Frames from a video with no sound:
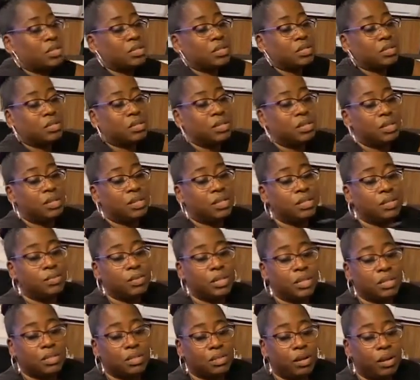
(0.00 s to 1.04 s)
ones. That's
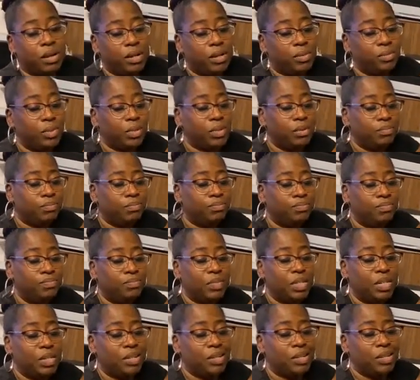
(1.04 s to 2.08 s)
what I started with.
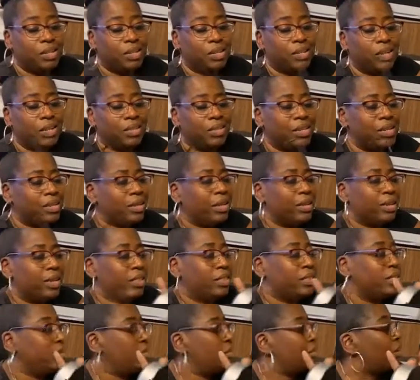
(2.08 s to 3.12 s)
I think I
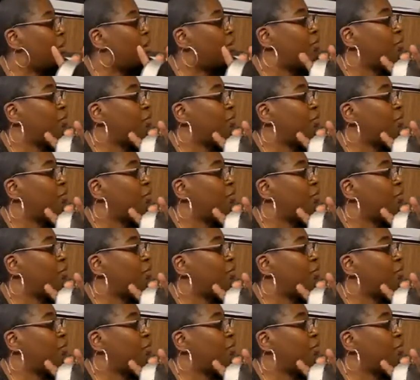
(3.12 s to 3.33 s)
got these